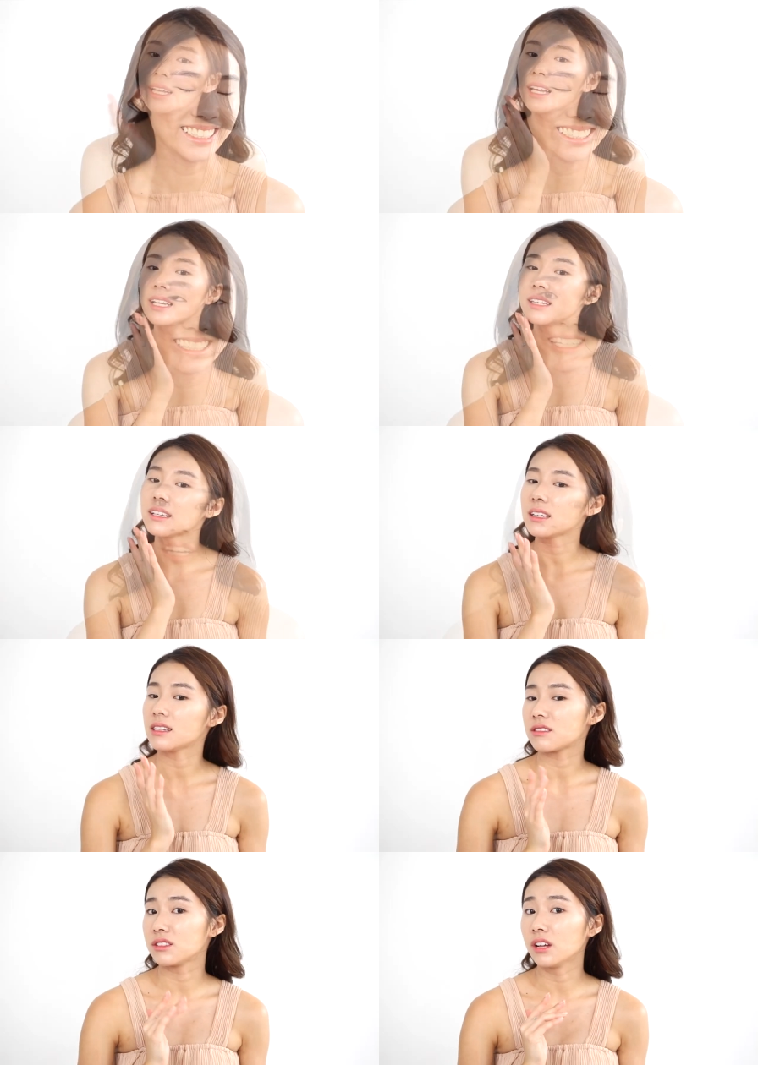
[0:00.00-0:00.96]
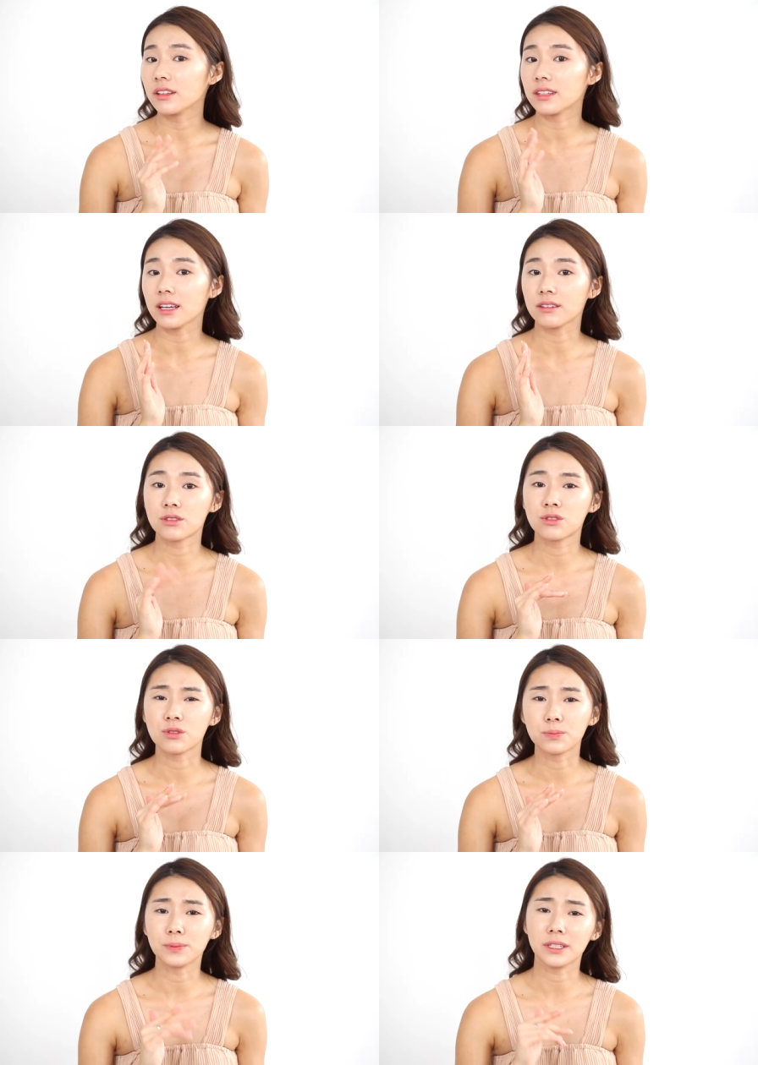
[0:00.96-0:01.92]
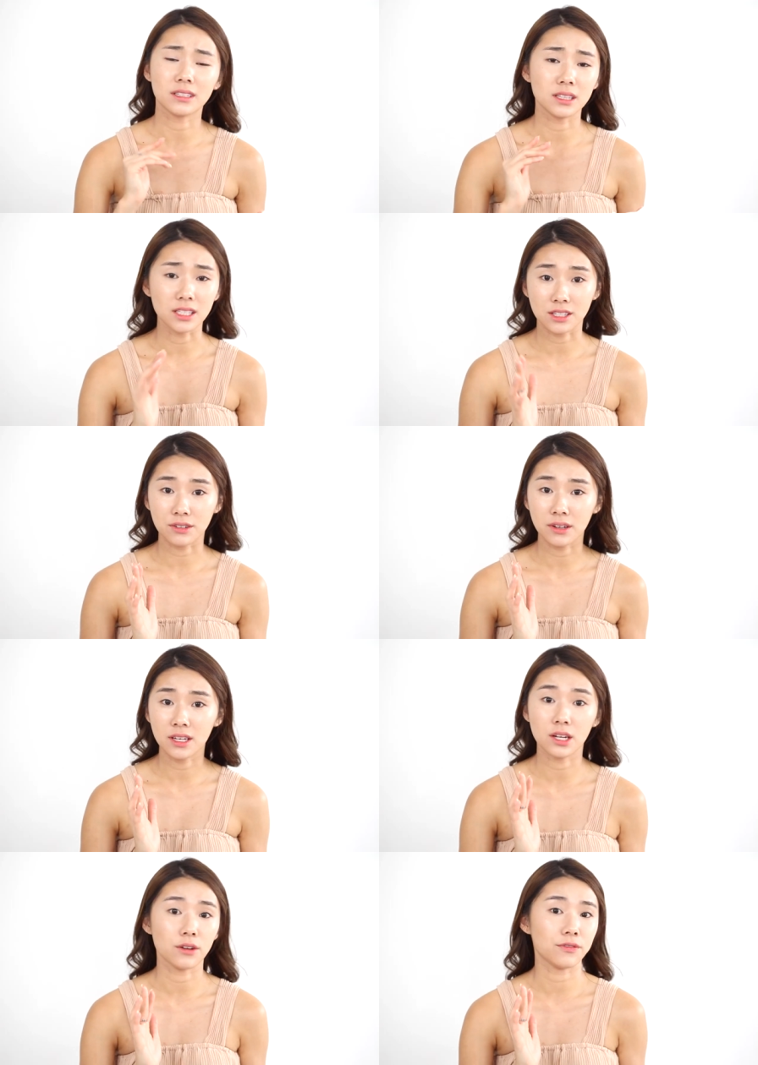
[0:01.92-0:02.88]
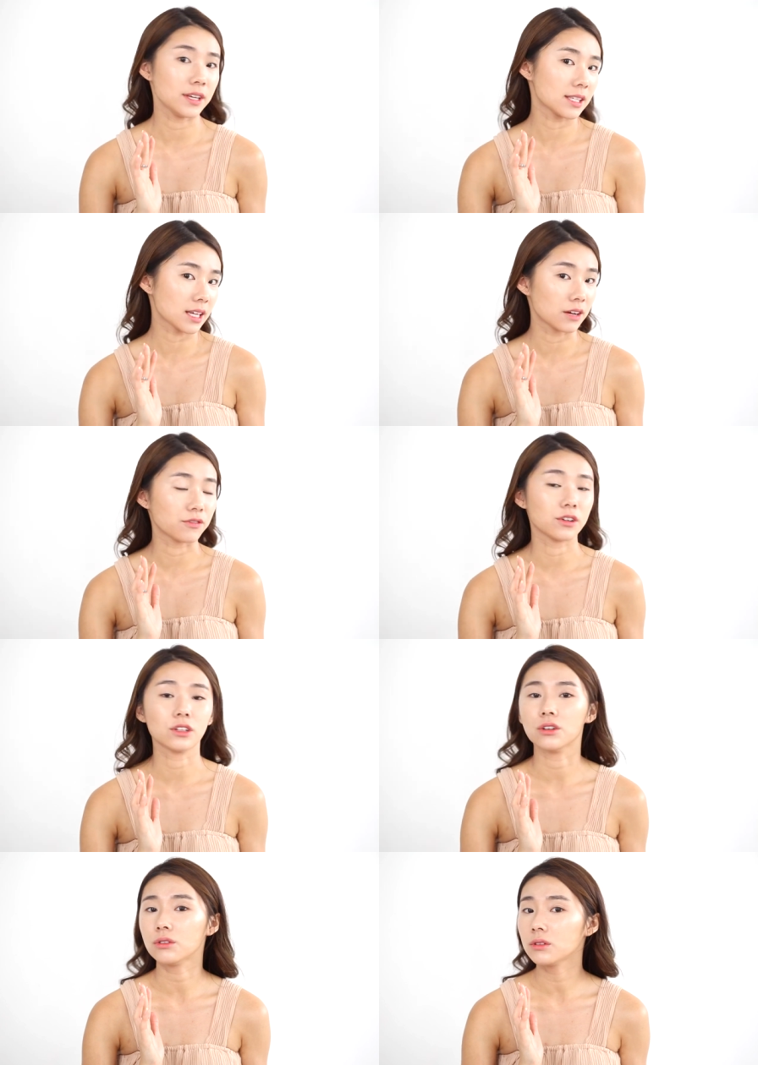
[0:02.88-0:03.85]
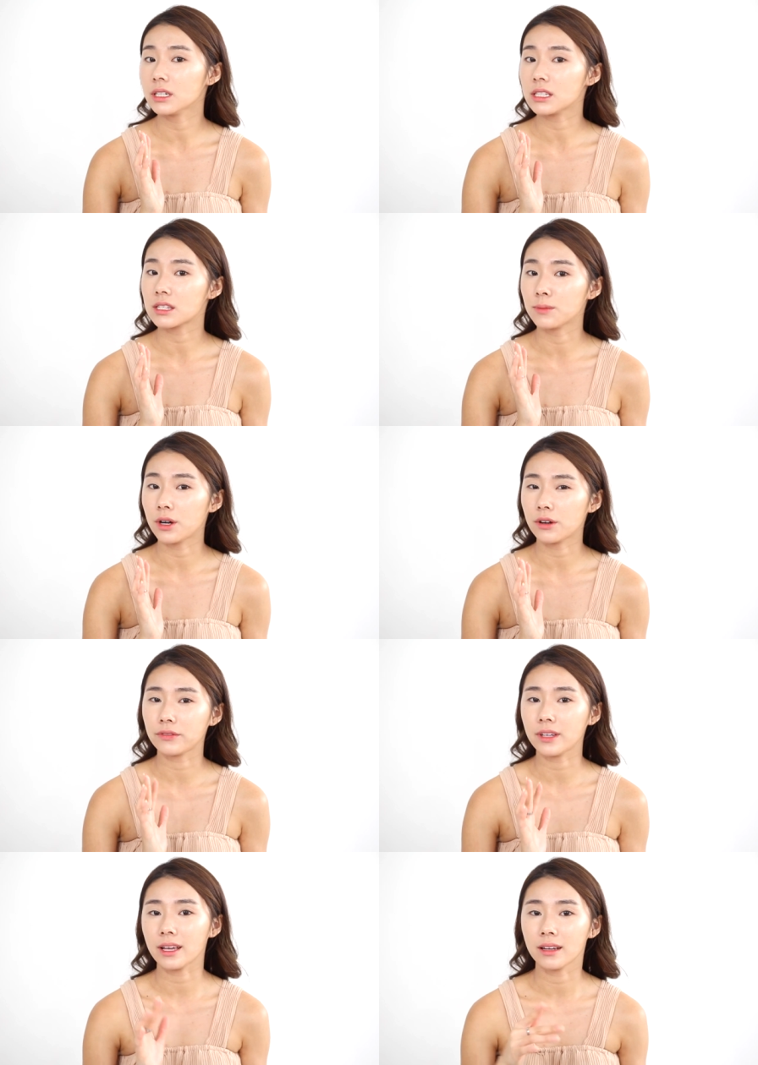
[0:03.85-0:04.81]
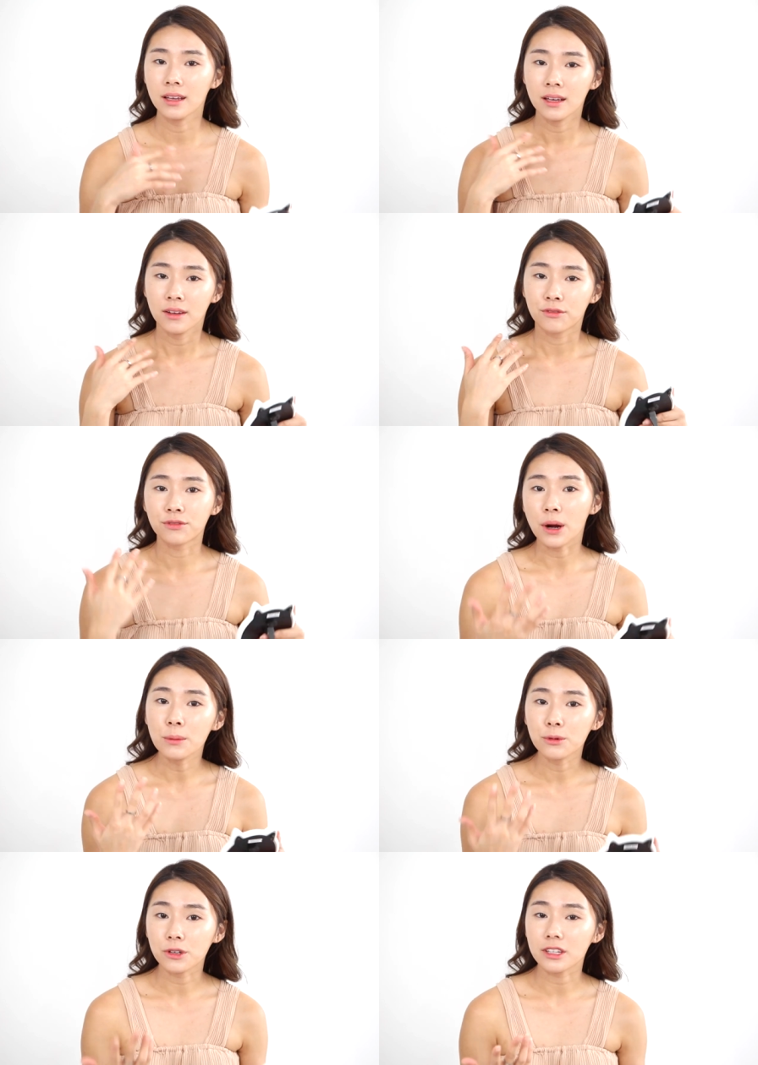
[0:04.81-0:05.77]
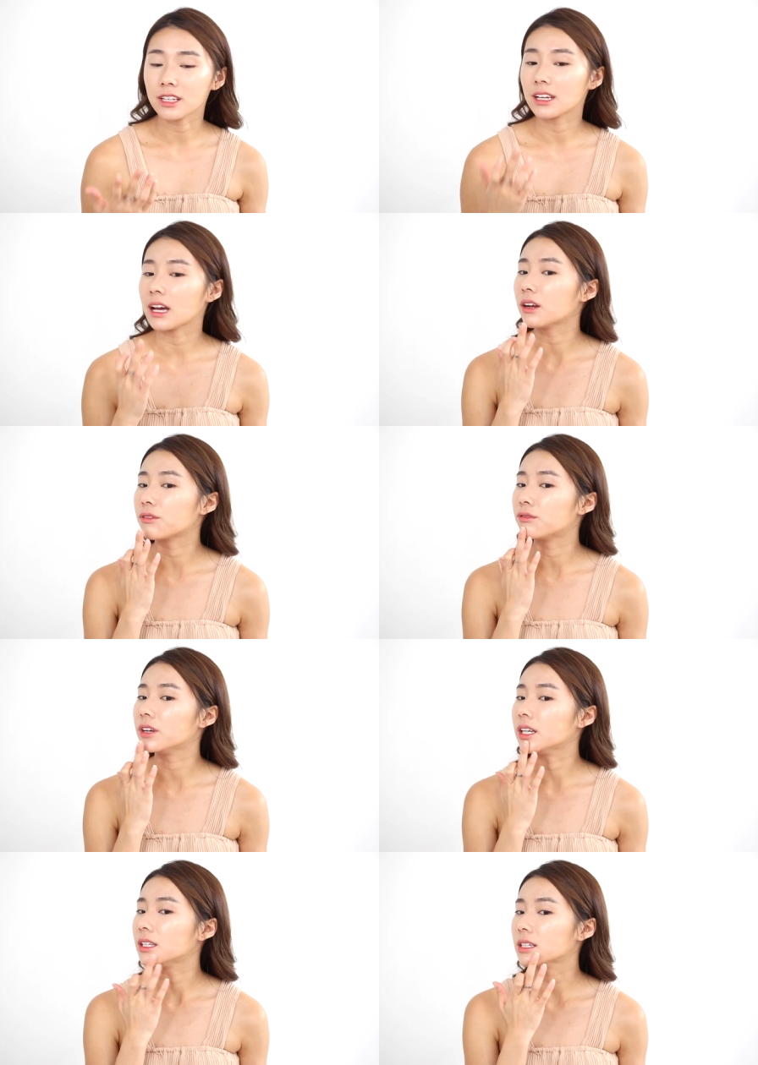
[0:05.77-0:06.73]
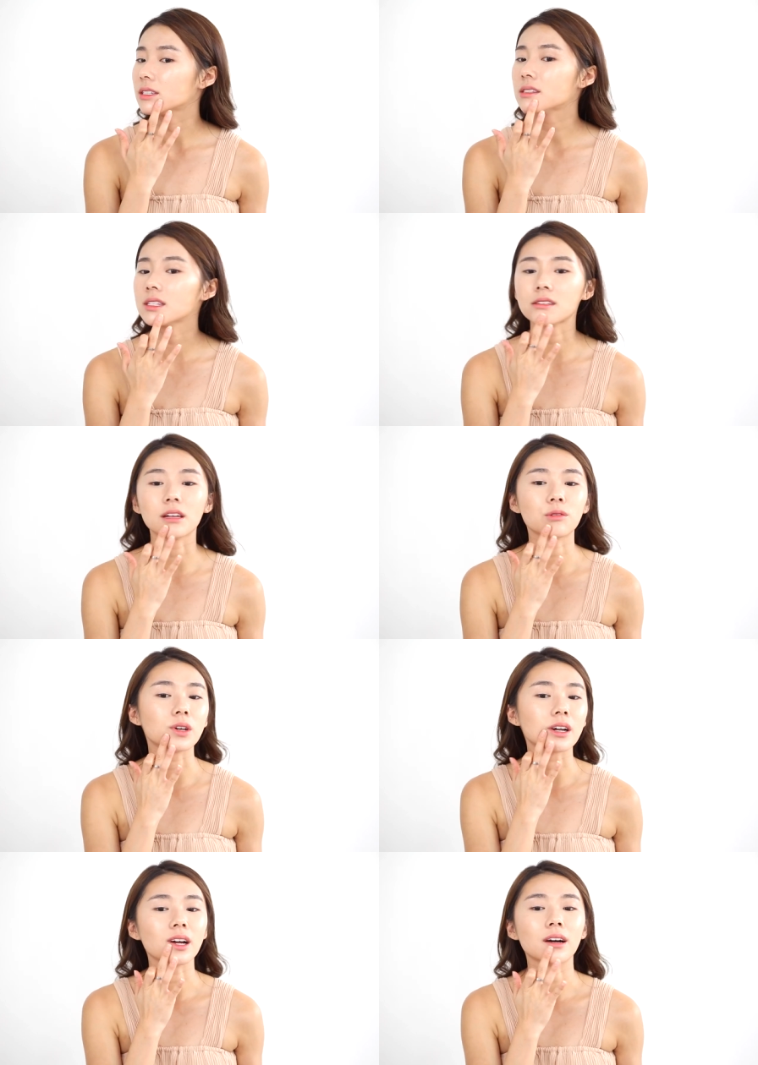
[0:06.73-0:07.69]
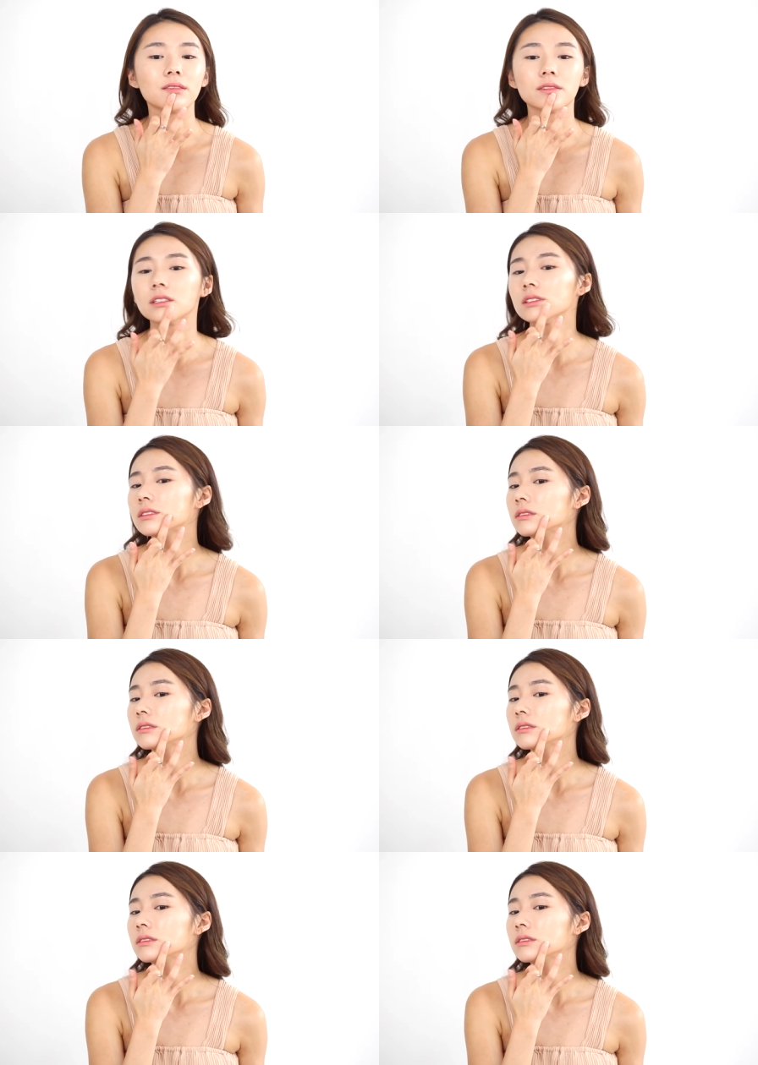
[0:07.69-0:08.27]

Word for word: I like it that it's not that super glittery in your face kind of glow. It's more of that from within kind of radiance that we are after.